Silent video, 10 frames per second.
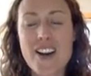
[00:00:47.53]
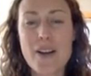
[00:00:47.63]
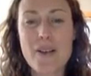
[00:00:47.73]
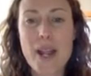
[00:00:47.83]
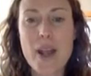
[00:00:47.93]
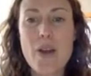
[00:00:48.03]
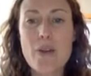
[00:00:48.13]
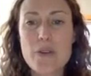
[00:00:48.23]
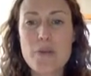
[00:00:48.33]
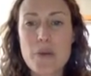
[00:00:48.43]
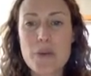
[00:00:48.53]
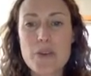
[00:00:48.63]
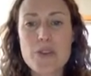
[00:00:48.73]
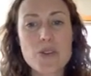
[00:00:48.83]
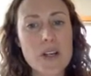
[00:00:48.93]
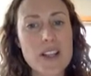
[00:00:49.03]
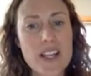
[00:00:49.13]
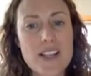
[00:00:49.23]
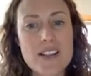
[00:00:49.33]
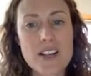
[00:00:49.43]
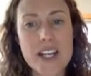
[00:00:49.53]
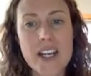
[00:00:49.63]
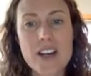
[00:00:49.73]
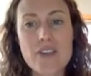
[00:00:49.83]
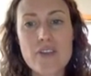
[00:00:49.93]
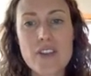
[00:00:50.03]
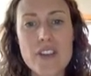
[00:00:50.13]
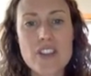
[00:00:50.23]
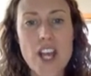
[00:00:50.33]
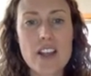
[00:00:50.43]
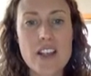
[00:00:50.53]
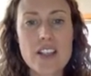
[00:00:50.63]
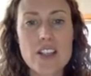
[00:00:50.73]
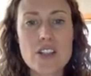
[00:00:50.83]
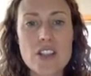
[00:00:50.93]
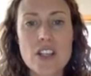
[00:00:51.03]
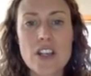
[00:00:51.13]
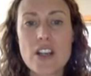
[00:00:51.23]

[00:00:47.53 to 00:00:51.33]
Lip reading: All right, remember the story links are here for the challenge,